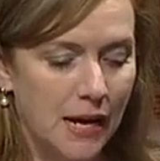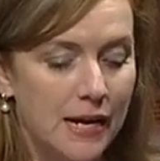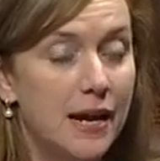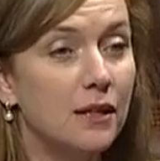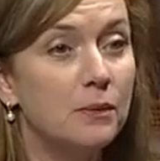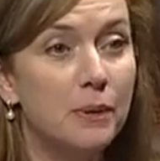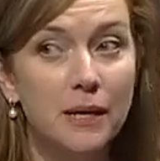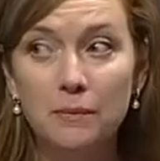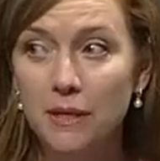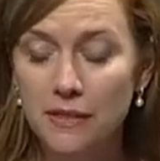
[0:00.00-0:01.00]
In
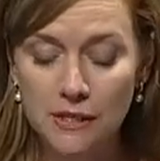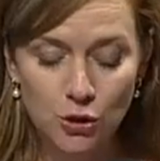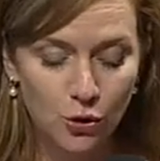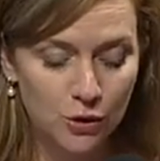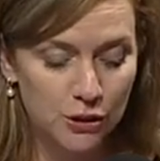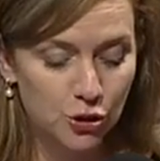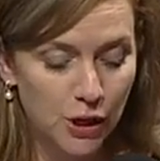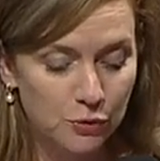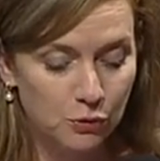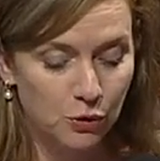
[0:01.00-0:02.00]
Alabama, the Attorney
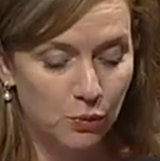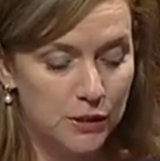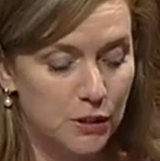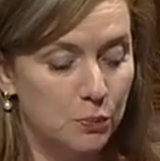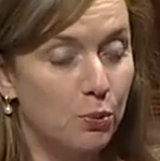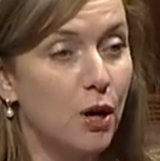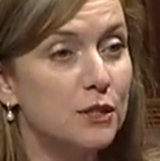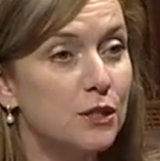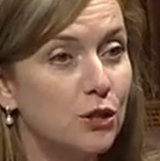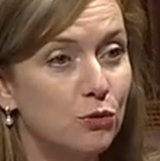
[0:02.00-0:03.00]
General wants to
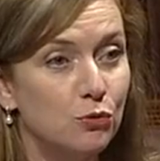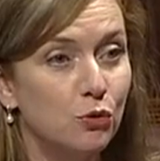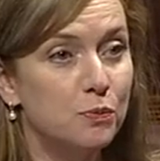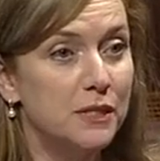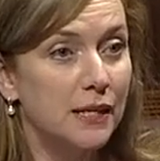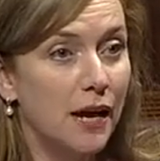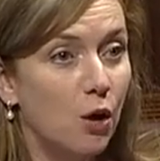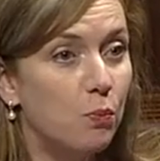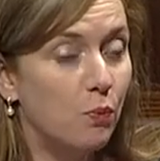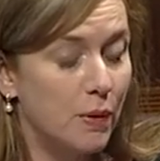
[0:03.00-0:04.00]
prosecute groups that
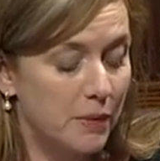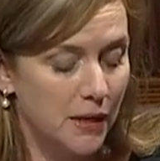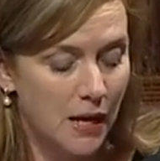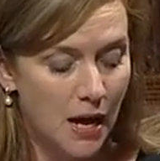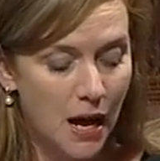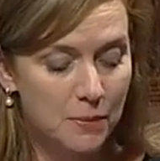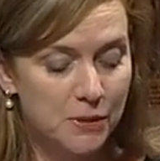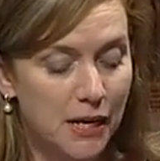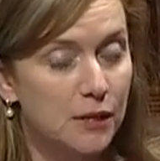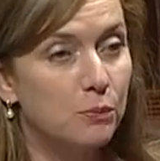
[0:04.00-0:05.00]
help women
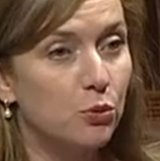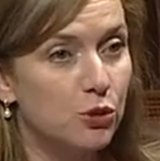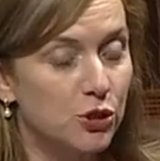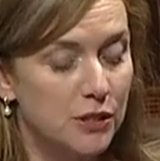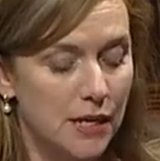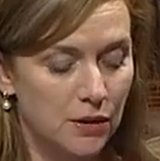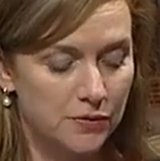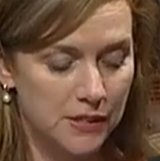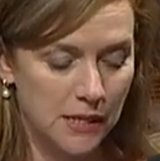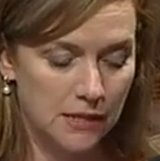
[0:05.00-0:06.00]
obtain abortions out
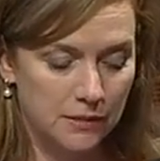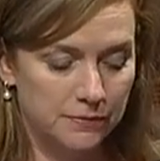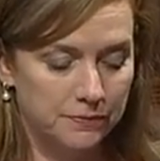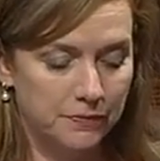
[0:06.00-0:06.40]
of state.